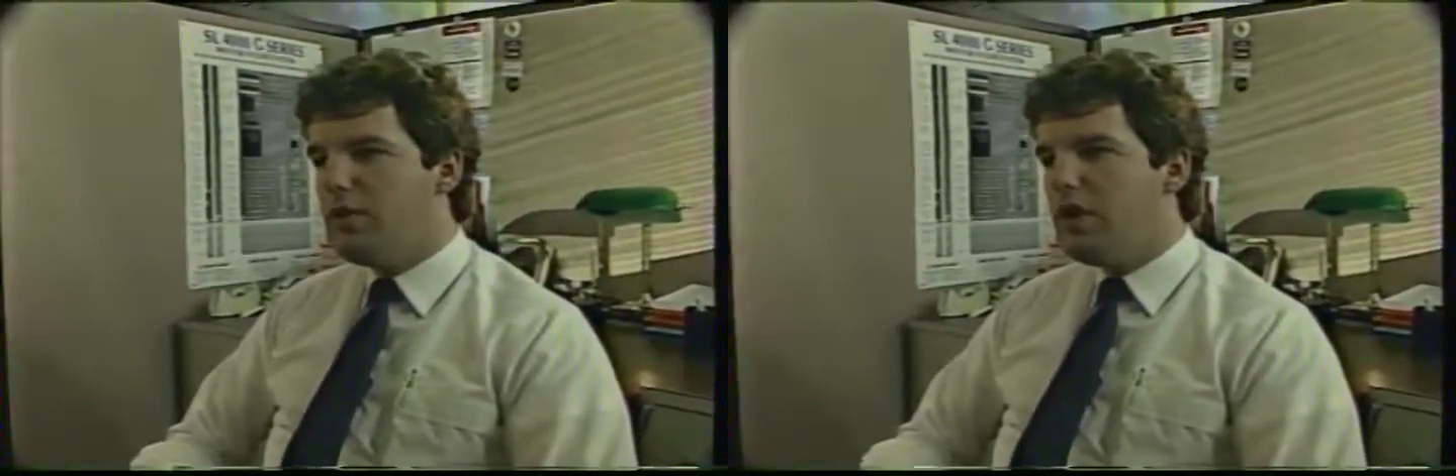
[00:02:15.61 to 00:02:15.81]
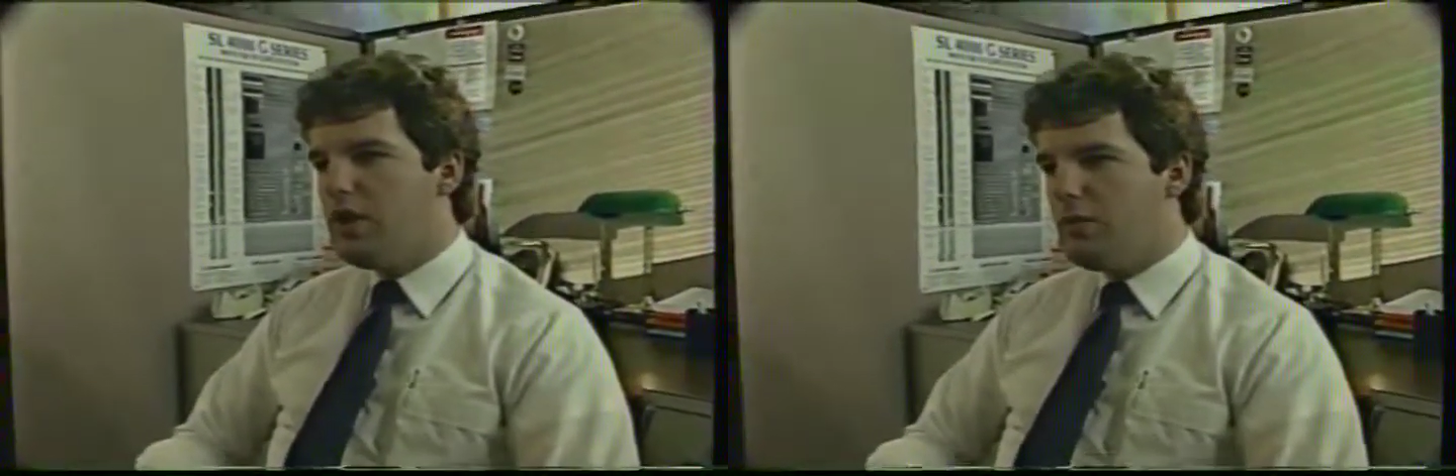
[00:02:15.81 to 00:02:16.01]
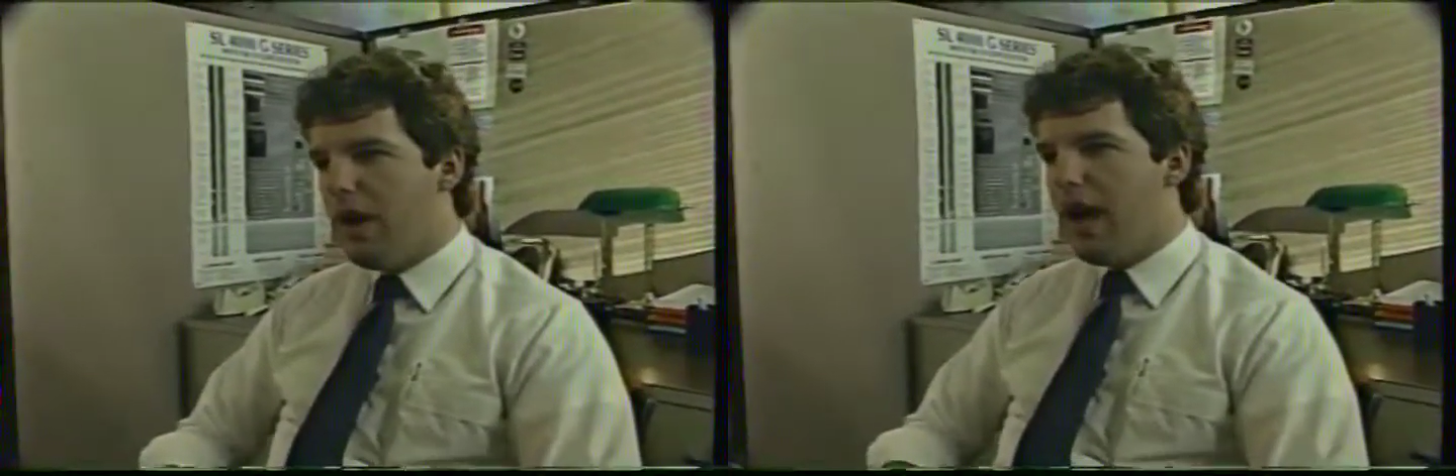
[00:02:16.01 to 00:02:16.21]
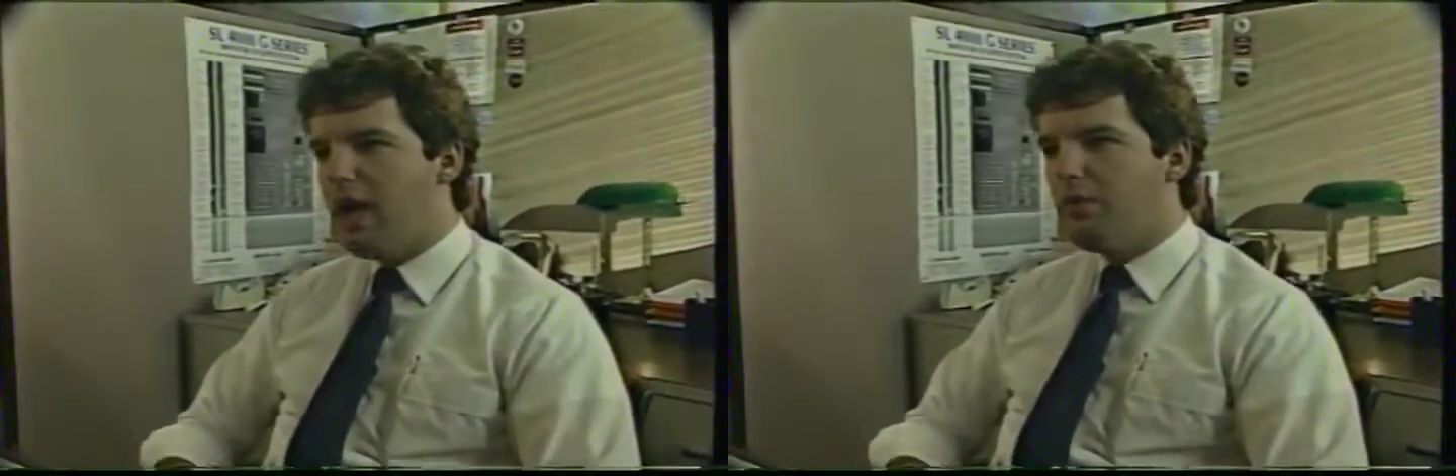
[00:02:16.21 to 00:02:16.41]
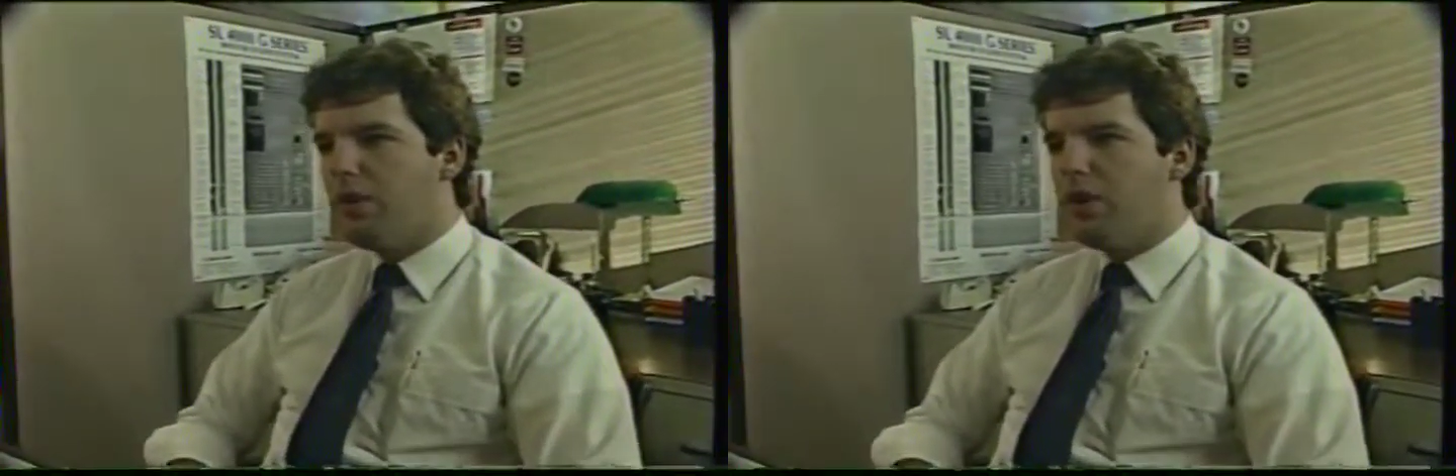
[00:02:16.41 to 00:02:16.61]

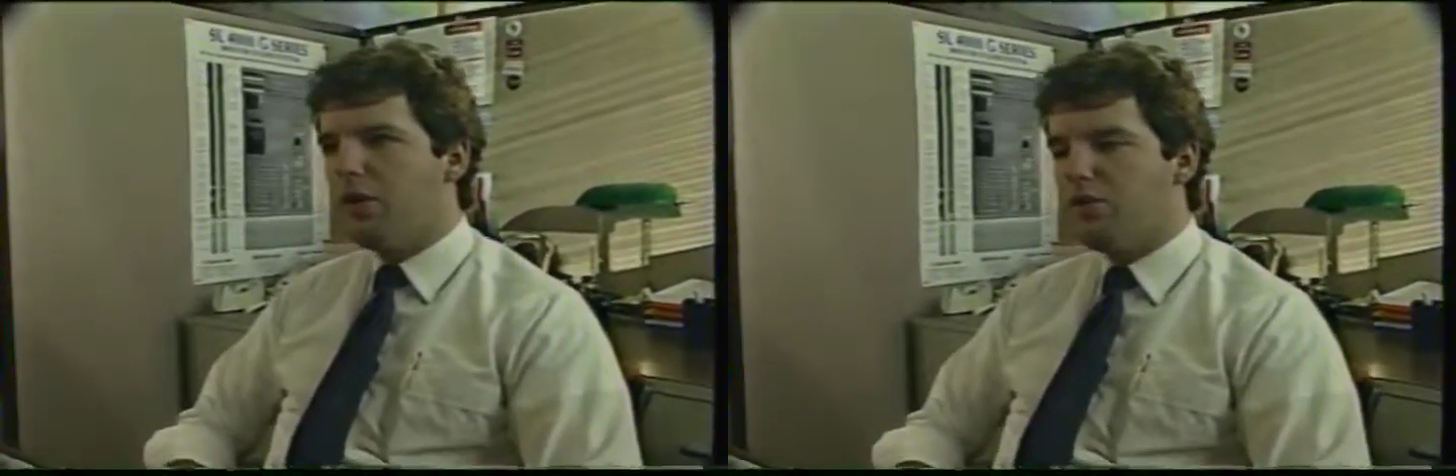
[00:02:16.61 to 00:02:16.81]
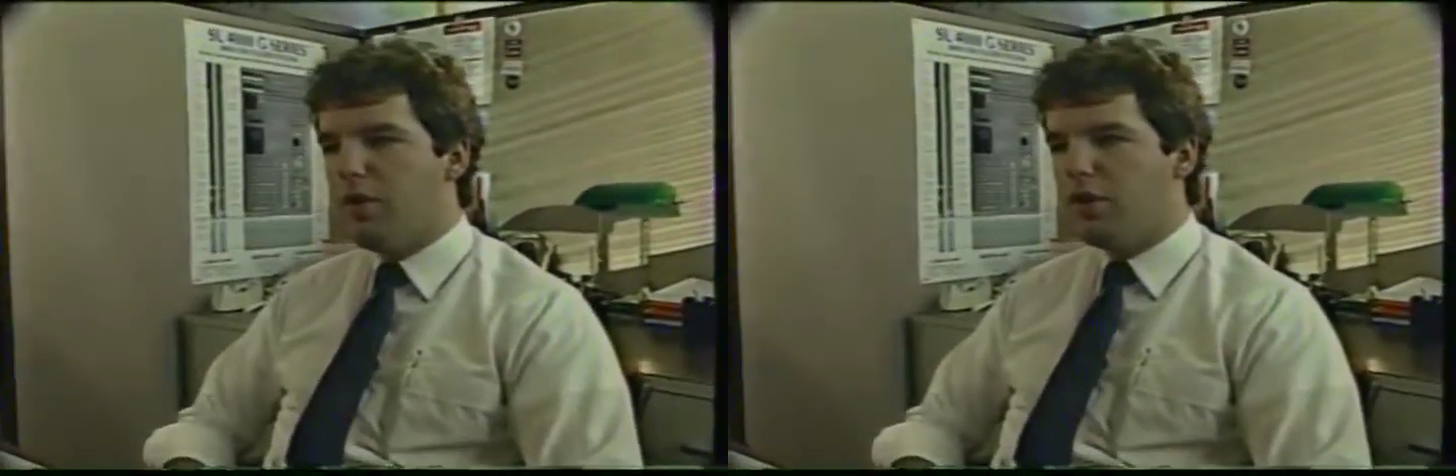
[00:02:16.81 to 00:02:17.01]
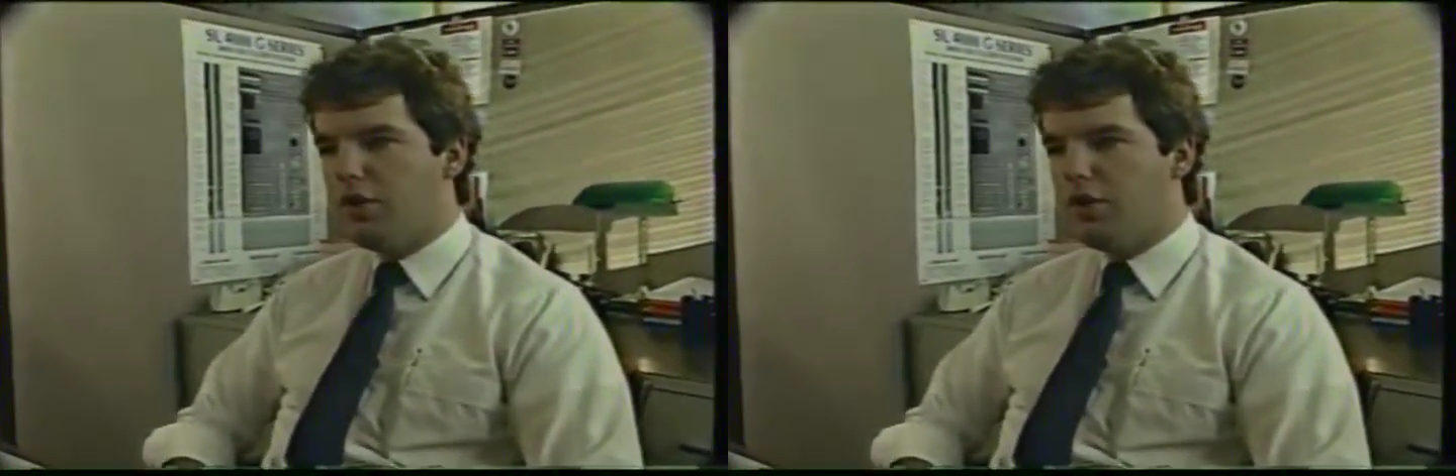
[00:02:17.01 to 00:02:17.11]
compatible as much as